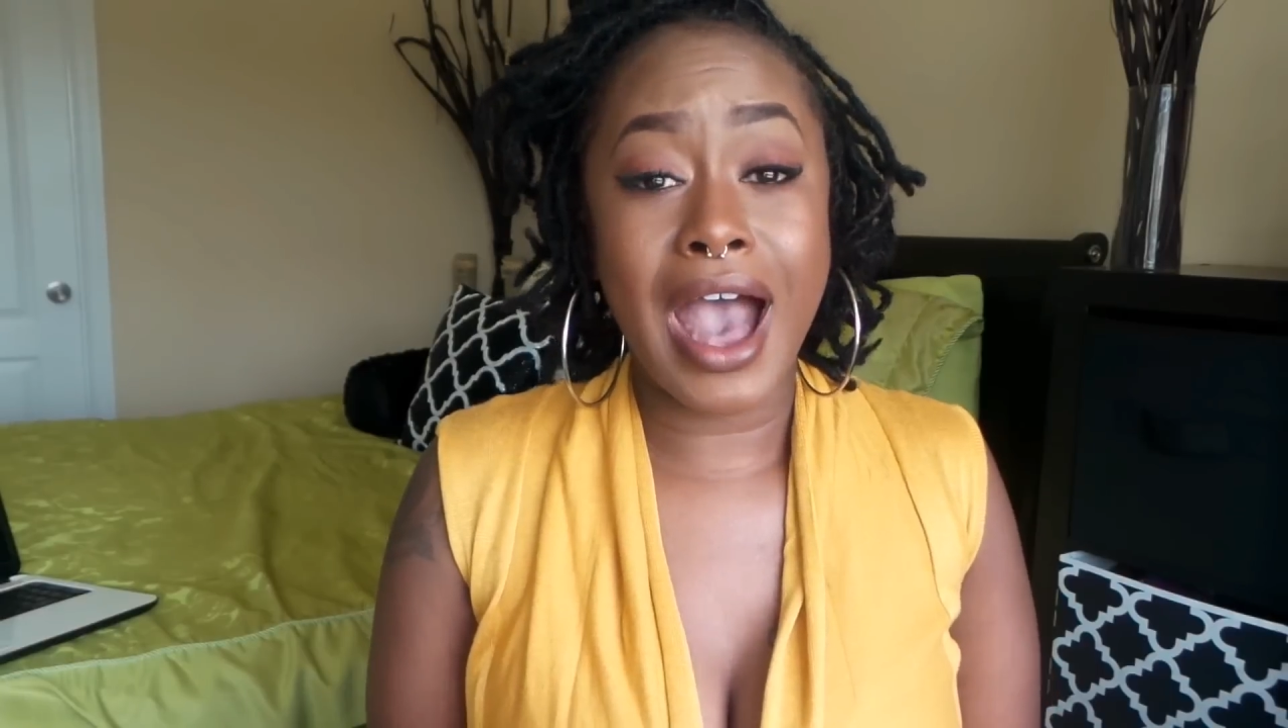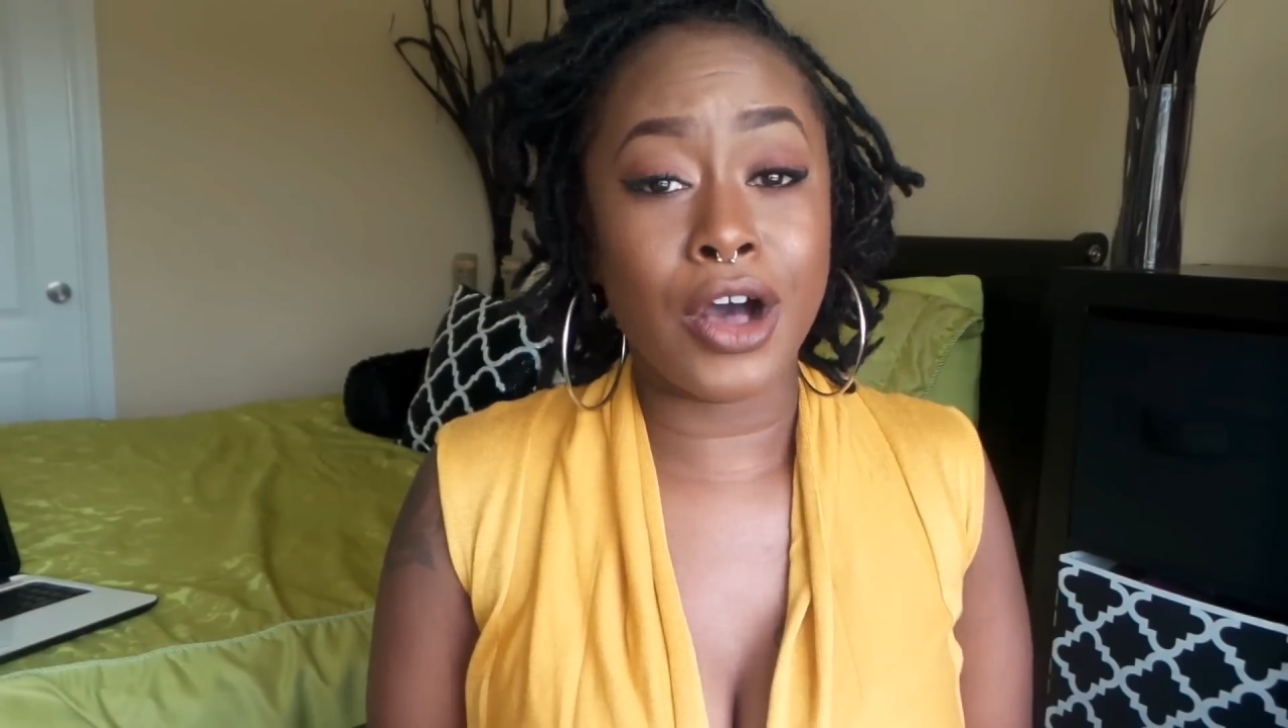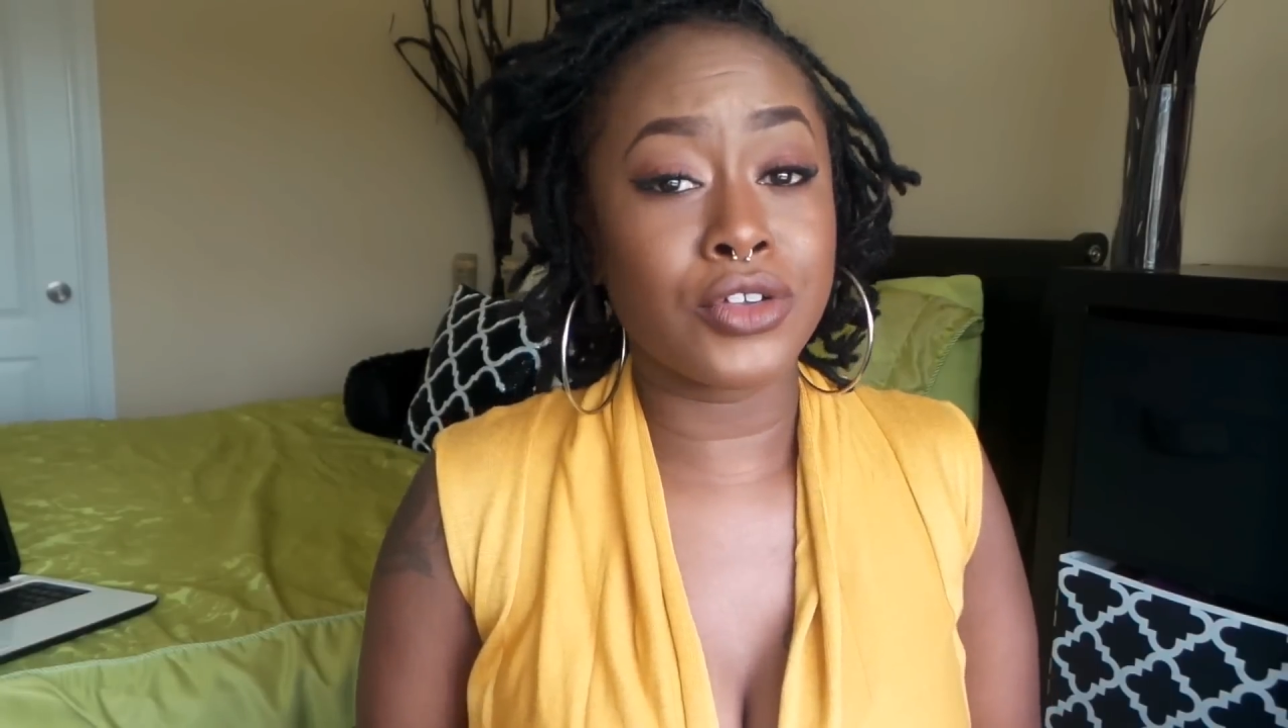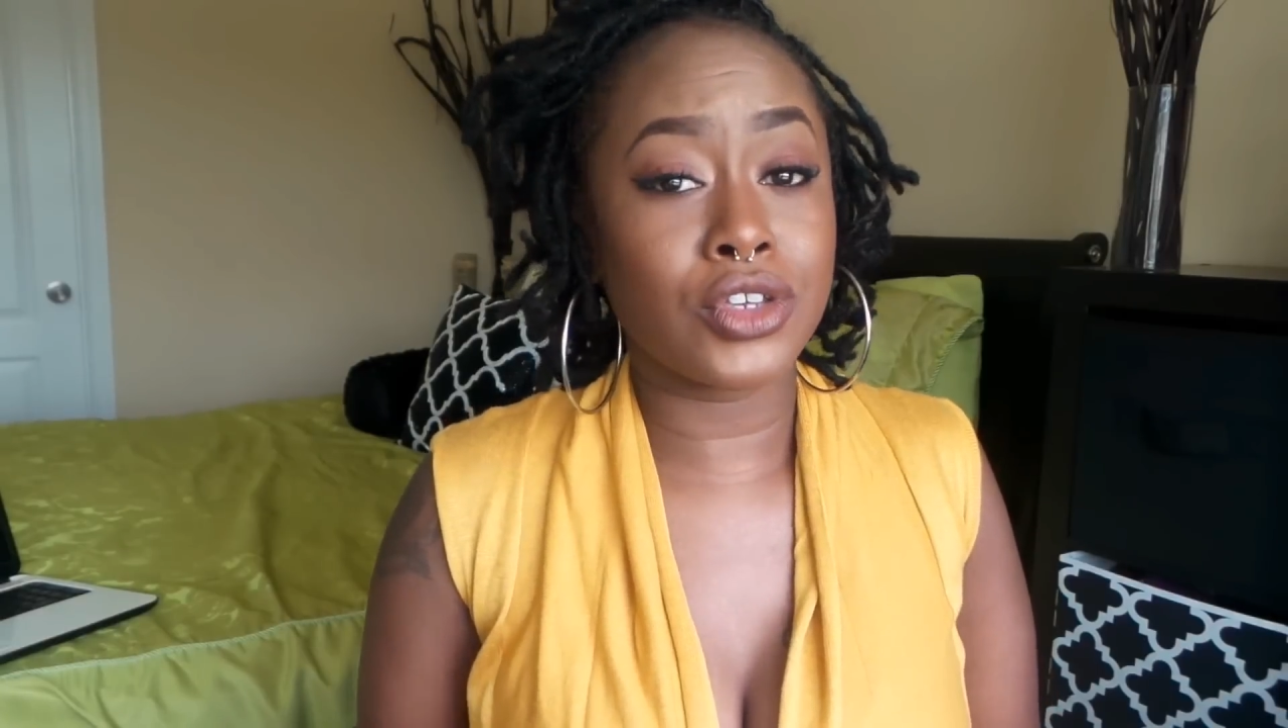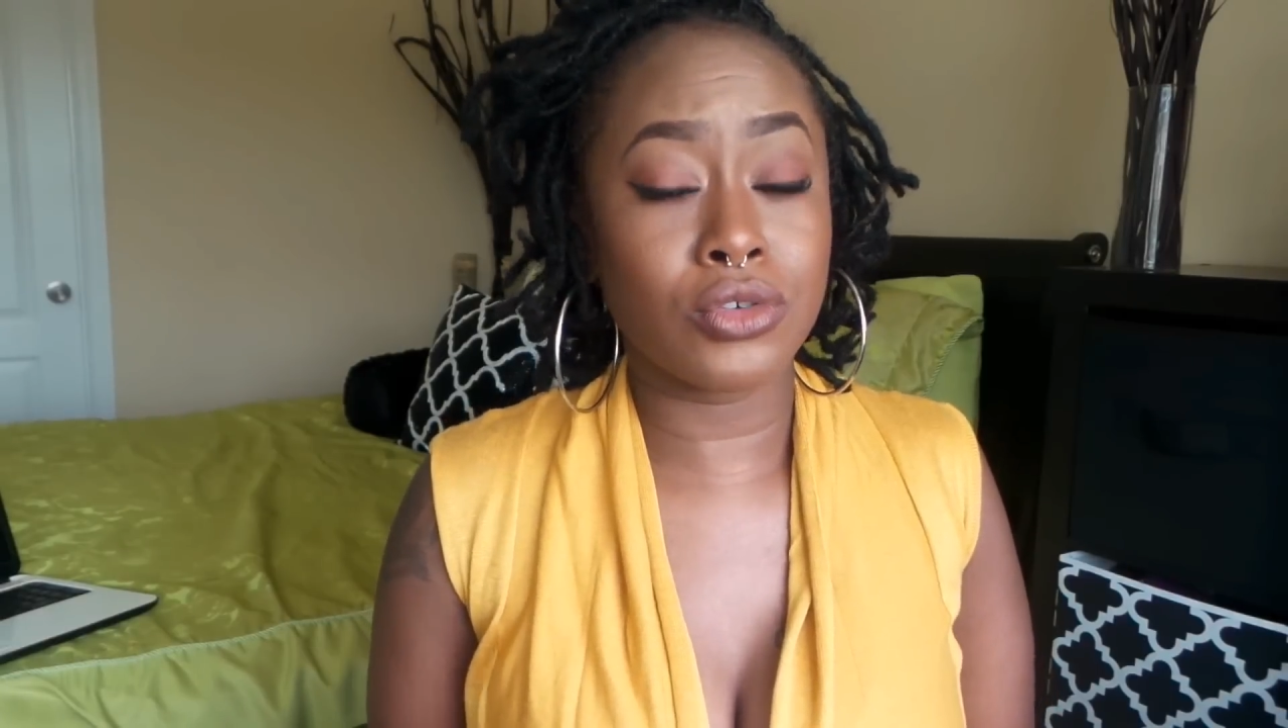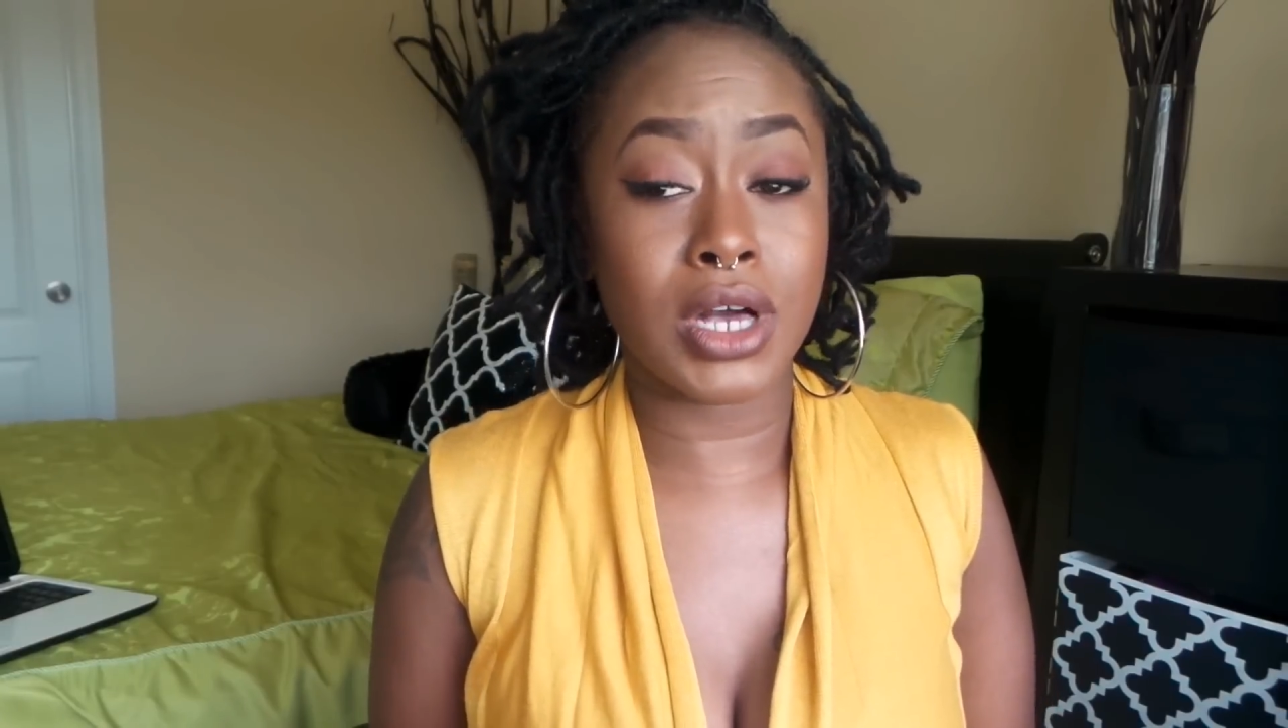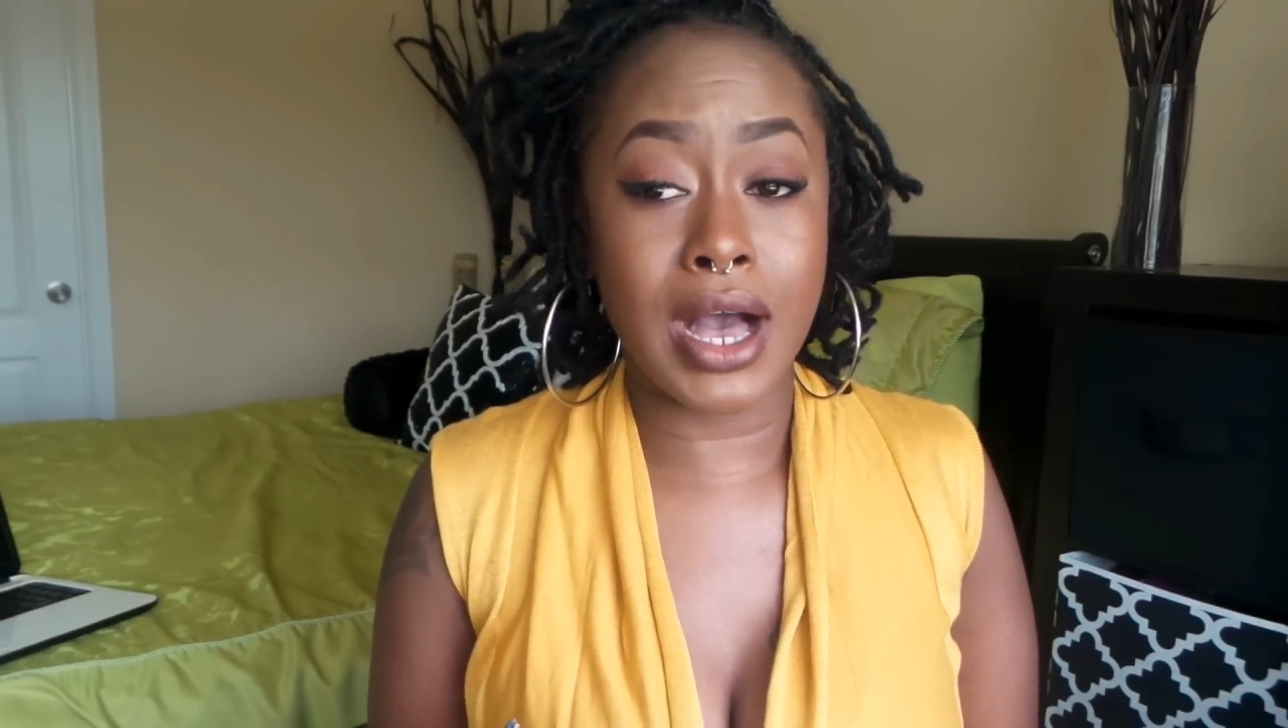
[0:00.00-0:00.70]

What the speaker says: How do you